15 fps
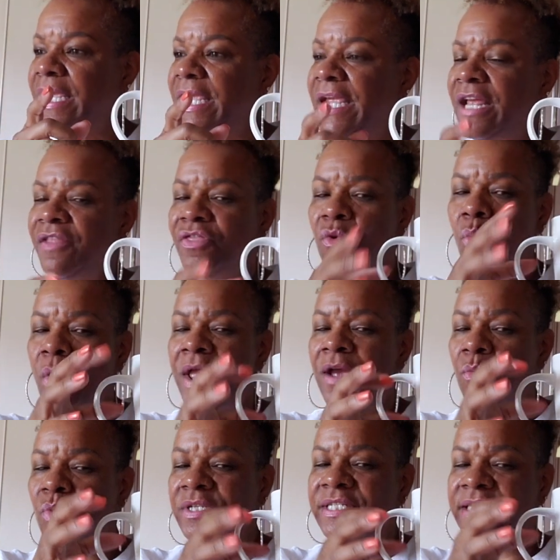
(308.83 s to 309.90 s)
and the way
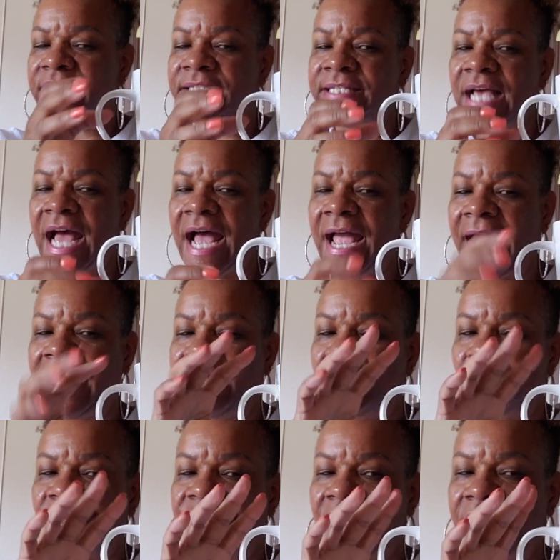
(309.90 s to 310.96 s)
it was designed,
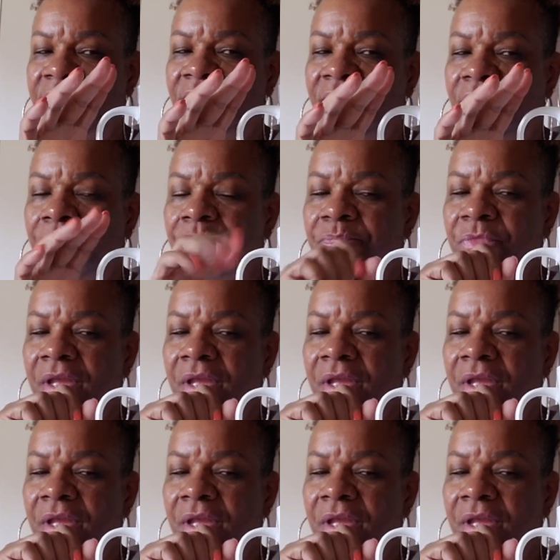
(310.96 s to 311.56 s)
it was like a,